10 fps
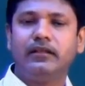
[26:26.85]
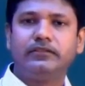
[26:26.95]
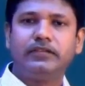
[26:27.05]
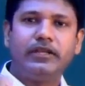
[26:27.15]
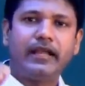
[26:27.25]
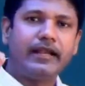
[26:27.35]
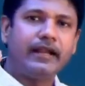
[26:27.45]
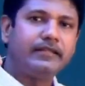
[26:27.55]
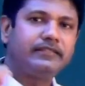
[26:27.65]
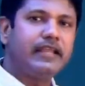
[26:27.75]
See, you got
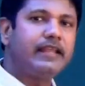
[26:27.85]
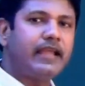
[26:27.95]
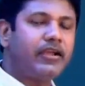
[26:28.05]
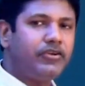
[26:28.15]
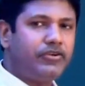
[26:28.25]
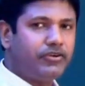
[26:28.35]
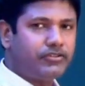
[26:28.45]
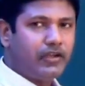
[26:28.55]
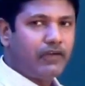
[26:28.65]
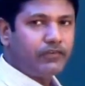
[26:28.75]
to understand that
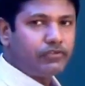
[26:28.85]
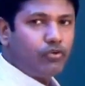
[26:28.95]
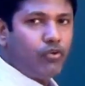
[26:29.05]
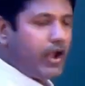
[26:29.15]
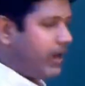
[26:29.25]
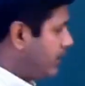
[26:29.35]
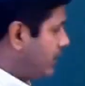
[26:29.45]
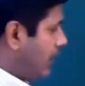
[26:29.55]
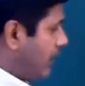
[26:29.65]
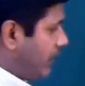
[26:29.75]
characteristic of a square,
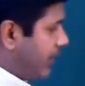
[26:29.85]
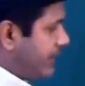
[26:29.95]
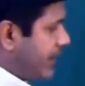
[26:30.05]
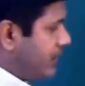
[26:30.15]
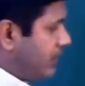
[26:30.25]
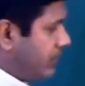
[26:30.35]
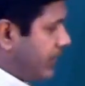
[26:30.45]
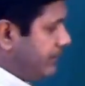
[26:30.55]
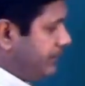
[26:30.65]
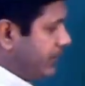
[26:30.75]
of a rectangle,
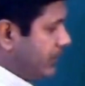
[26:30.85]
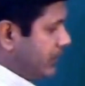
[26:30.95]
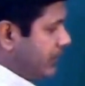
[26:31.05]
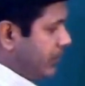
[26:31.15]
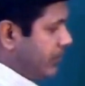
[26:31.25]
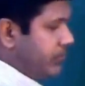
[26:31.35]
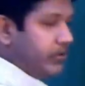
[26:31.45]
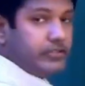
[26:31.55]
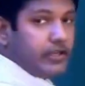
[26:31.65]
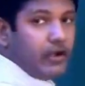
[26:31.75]
okay? The
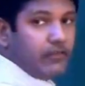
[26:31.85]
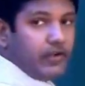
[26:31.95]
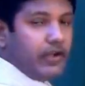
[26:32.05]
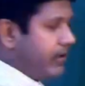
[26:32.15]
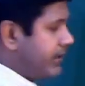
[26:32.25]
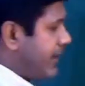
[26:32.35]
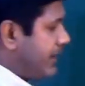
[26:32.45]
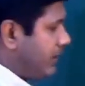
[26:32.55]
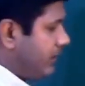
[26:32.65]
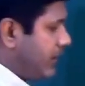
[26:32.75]
characteristic of a
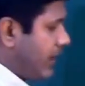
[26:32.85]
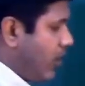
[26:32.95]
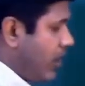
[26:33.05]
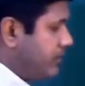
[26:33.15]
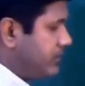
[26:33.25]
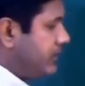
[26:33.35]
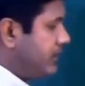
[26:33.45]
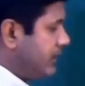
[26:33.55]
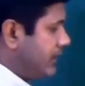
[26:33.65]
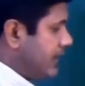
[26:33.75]
rectangle, the
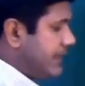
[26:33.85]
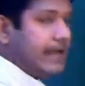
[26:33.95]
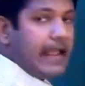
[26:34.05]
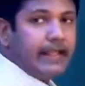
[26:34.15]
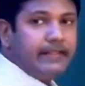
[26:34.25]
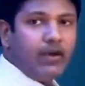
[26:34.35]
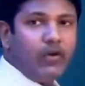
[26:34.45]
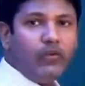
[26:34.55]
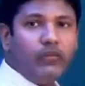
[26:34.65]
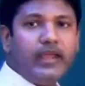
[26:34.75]
opposite length are
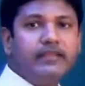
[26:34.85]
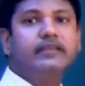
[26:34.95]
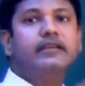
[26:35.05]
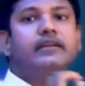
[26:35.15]
always